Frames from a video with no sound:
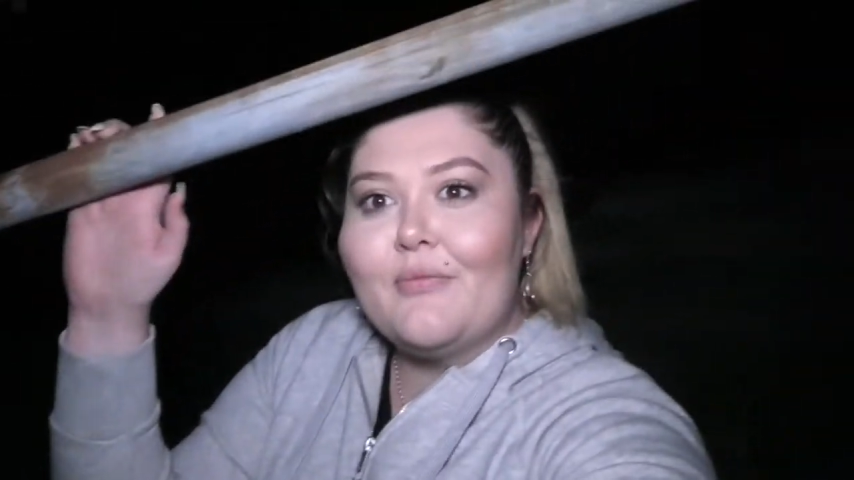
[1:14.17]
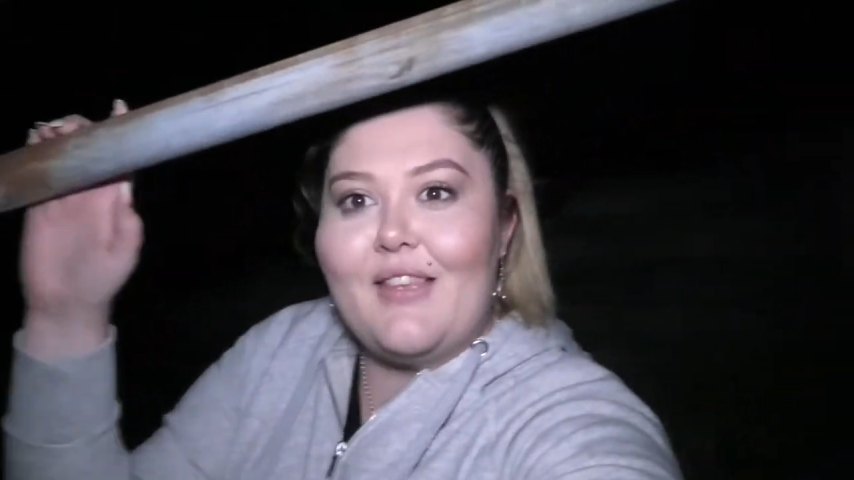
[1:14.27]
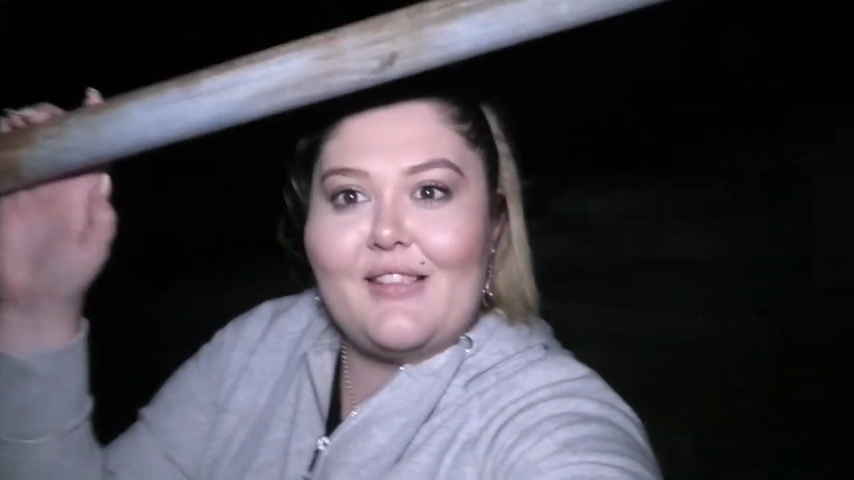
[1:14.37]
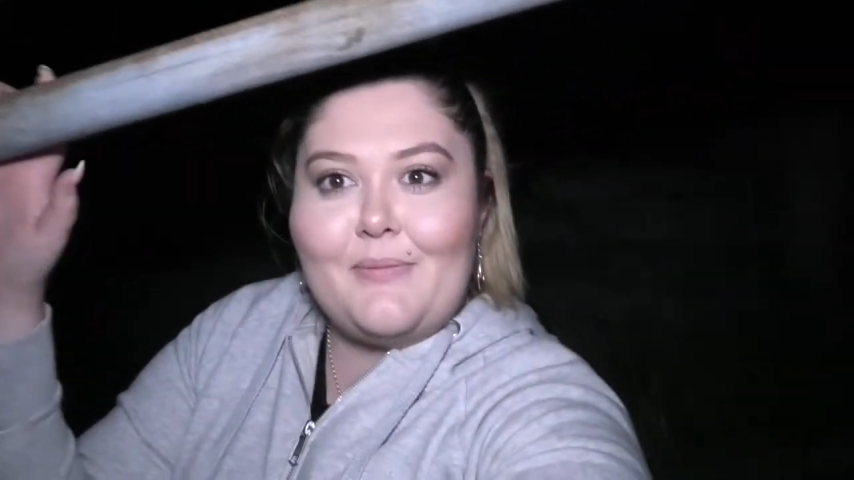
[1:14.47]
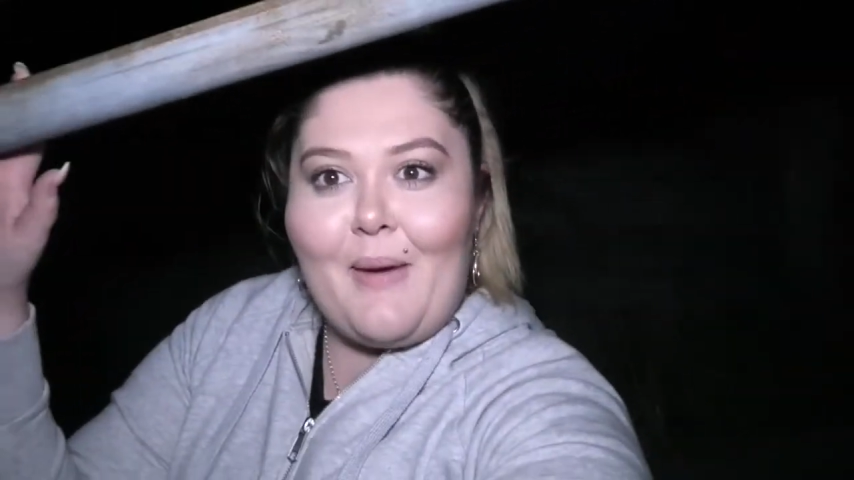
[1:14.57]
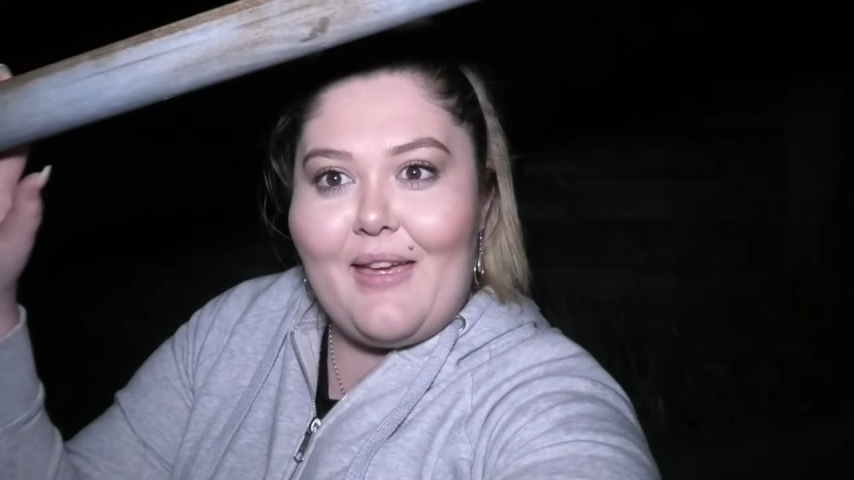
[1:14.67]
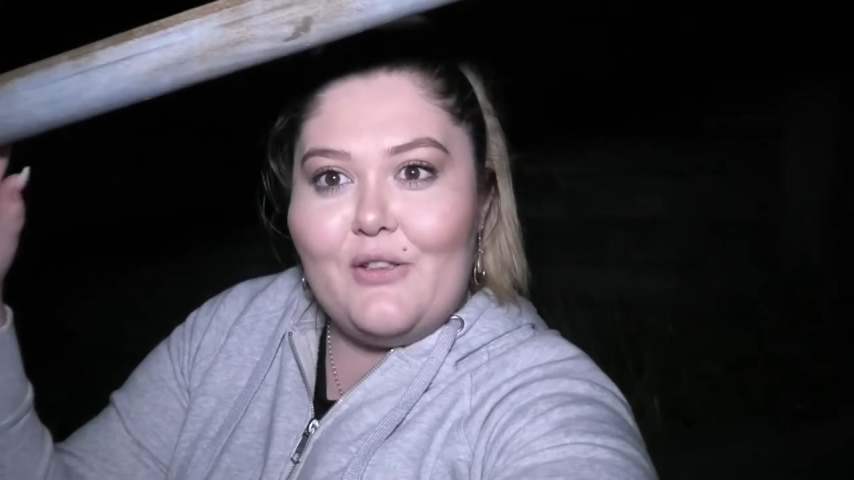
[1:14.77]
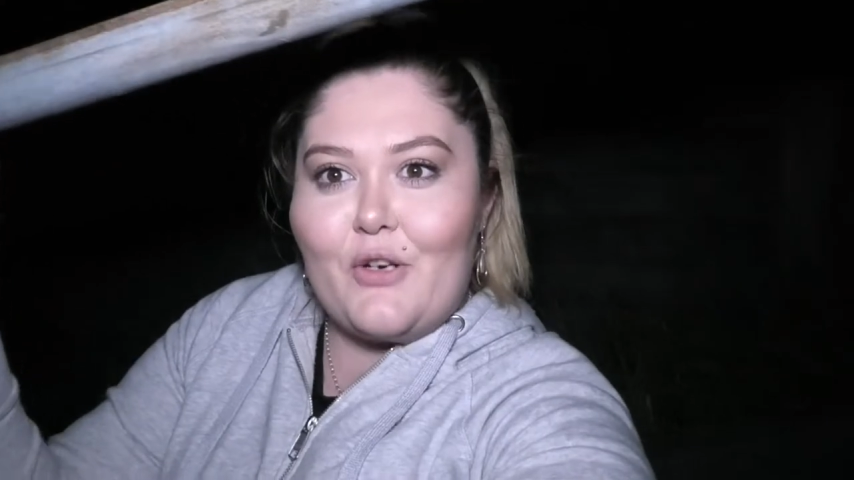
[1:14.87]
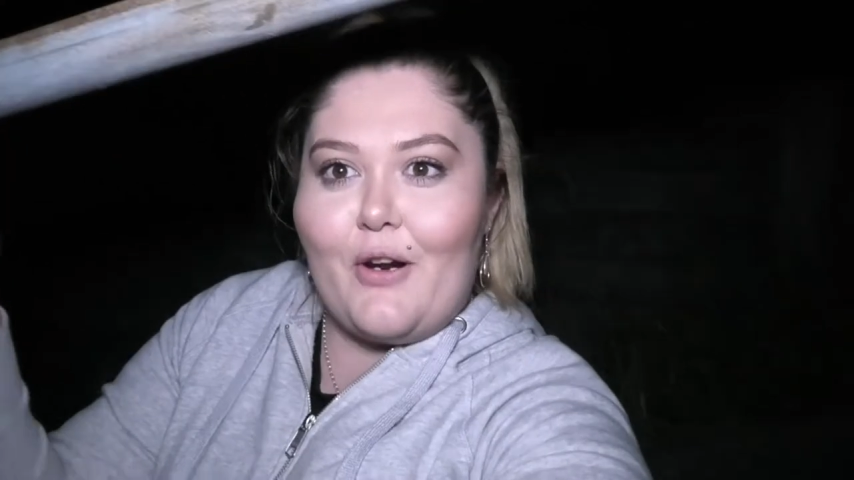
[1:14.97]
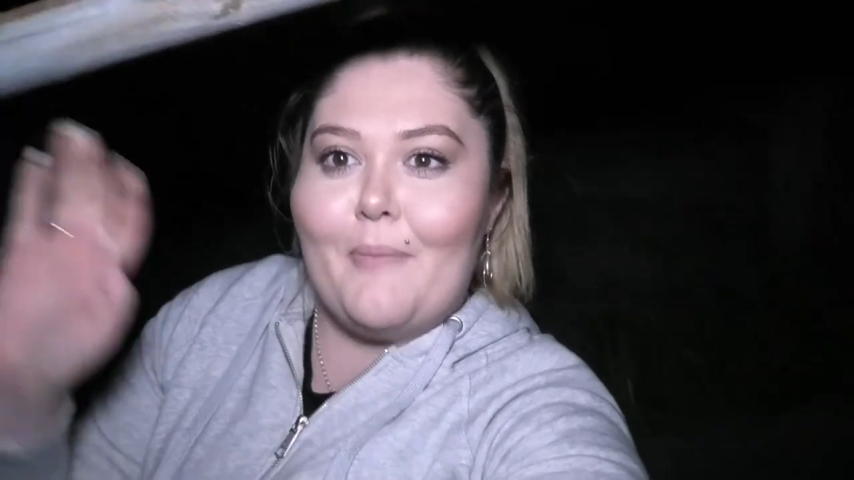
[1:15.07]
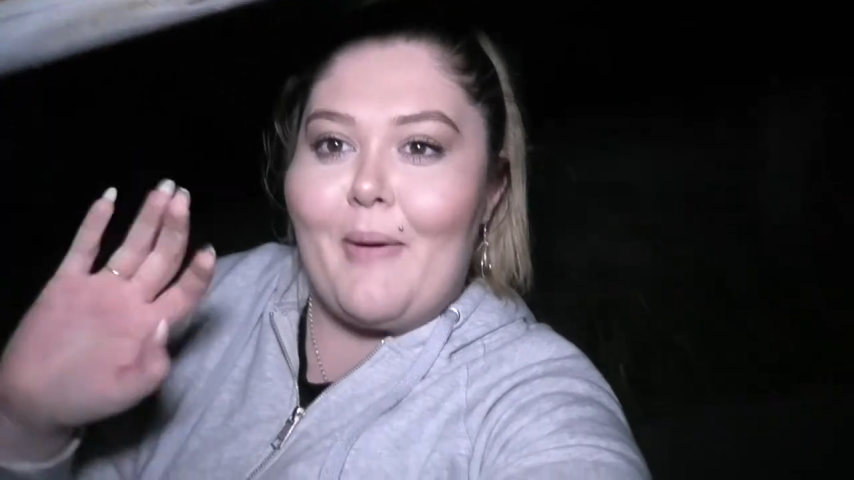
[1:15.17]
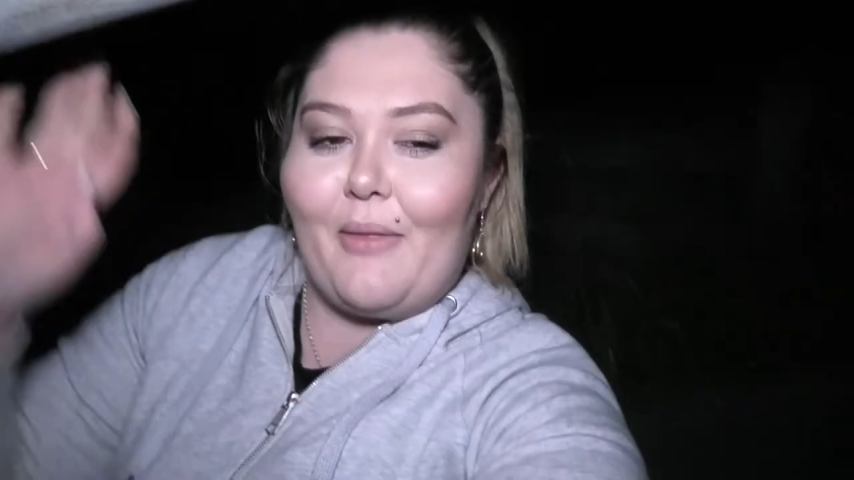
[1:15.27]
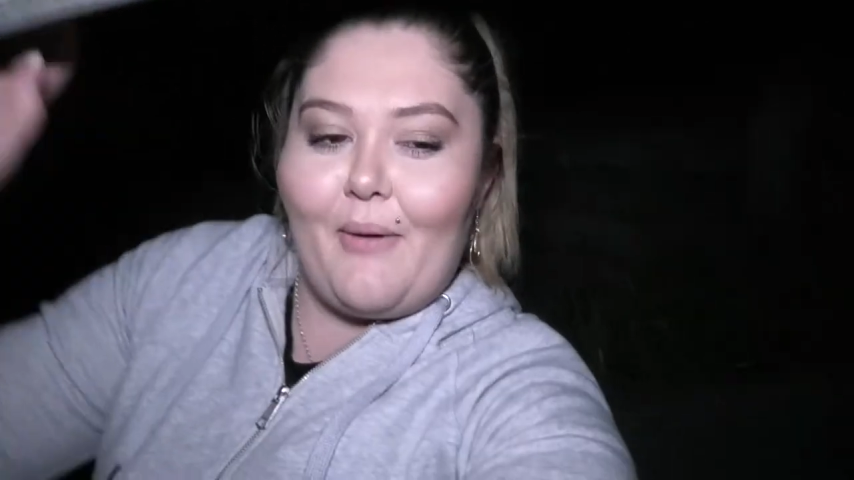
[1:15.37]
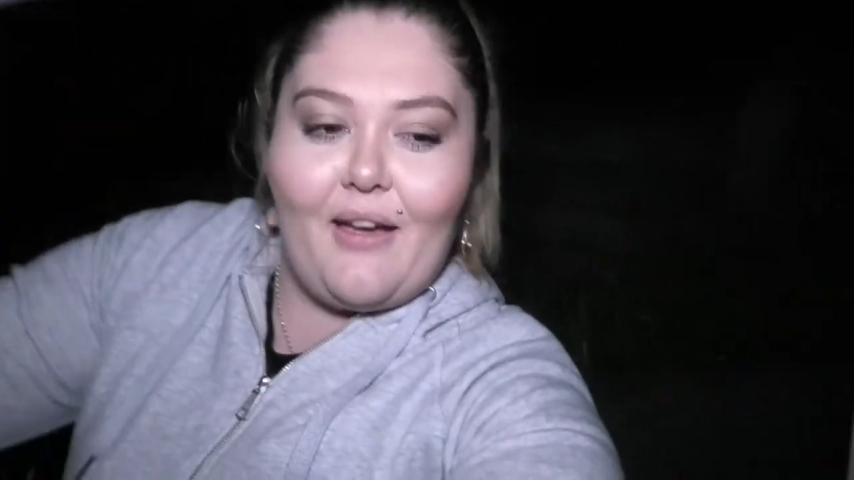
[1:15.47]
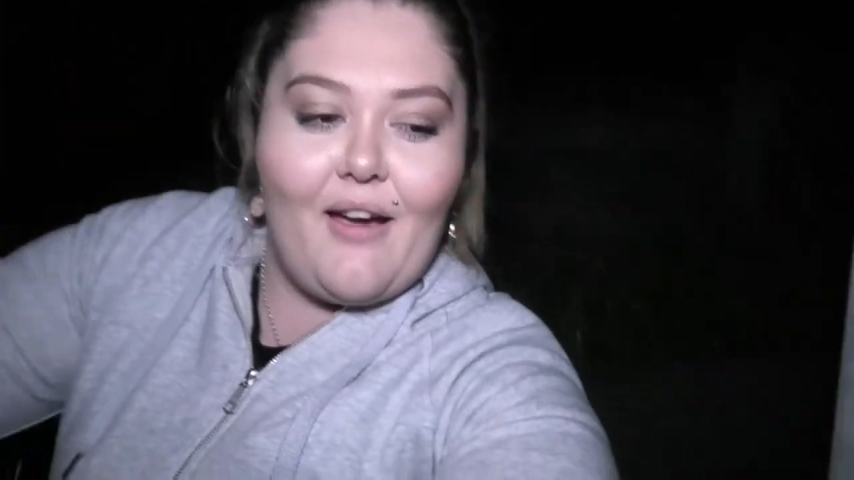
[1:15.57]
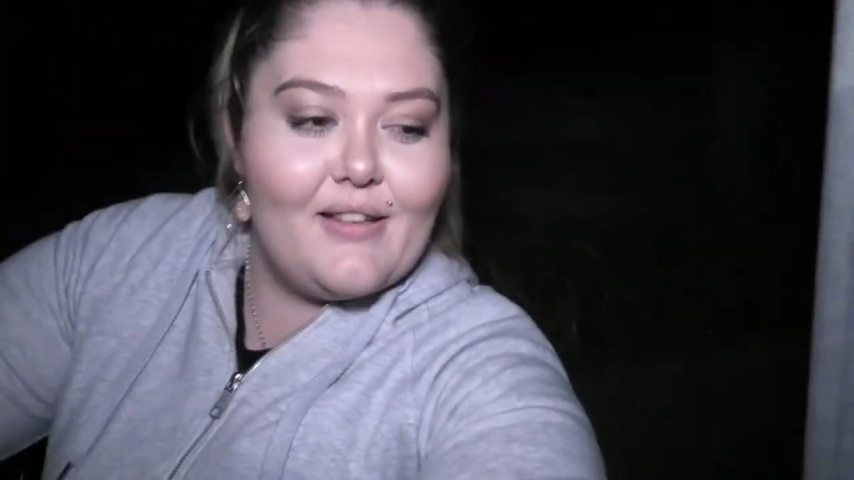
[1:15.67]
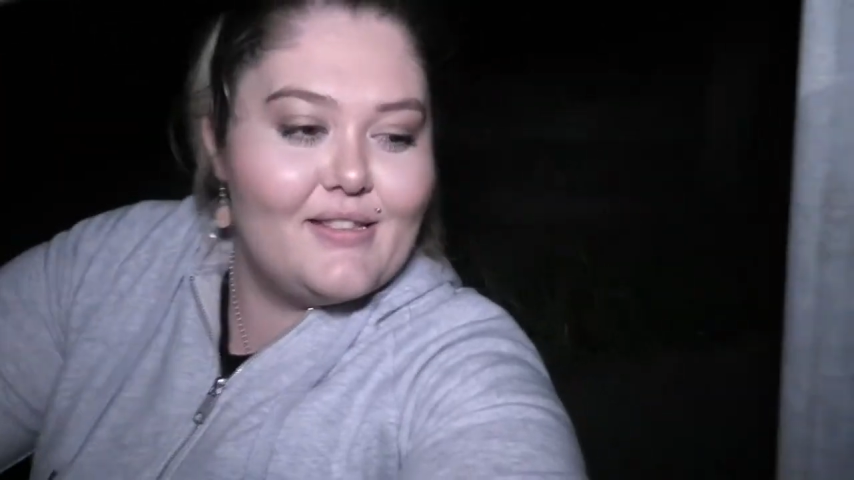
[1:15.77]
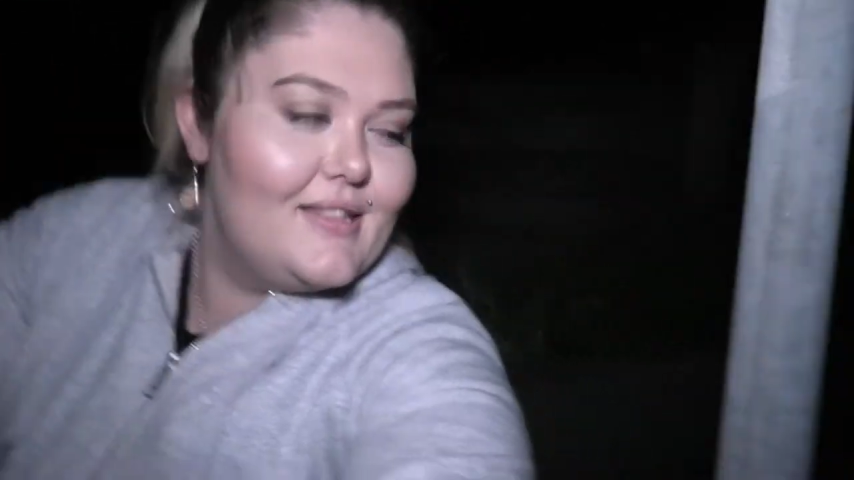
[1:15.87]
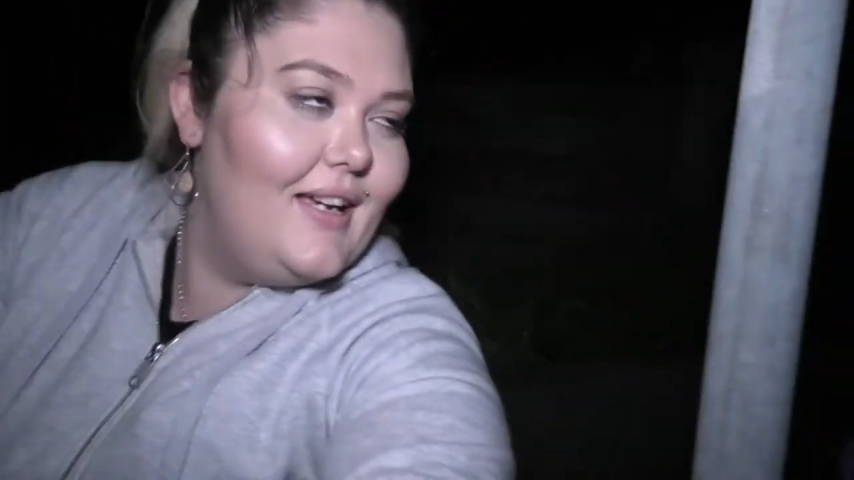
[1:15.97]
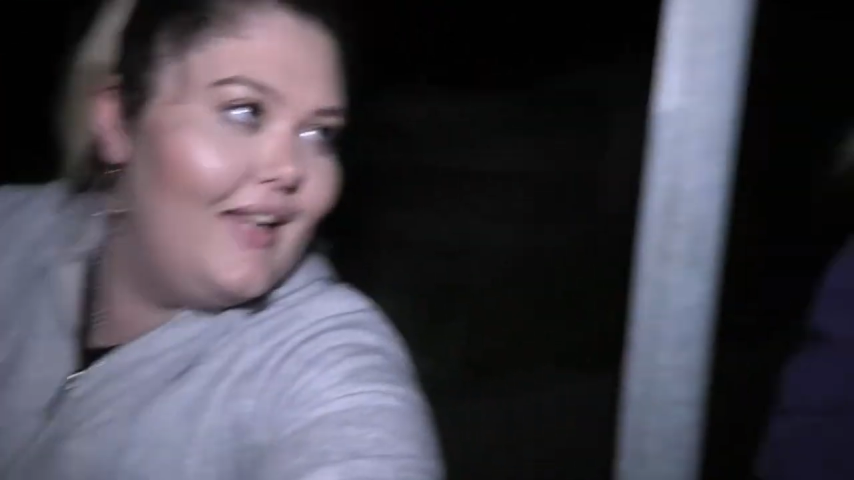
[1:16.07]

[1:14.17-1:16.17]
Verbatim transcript: This is my intro, by the way, guys.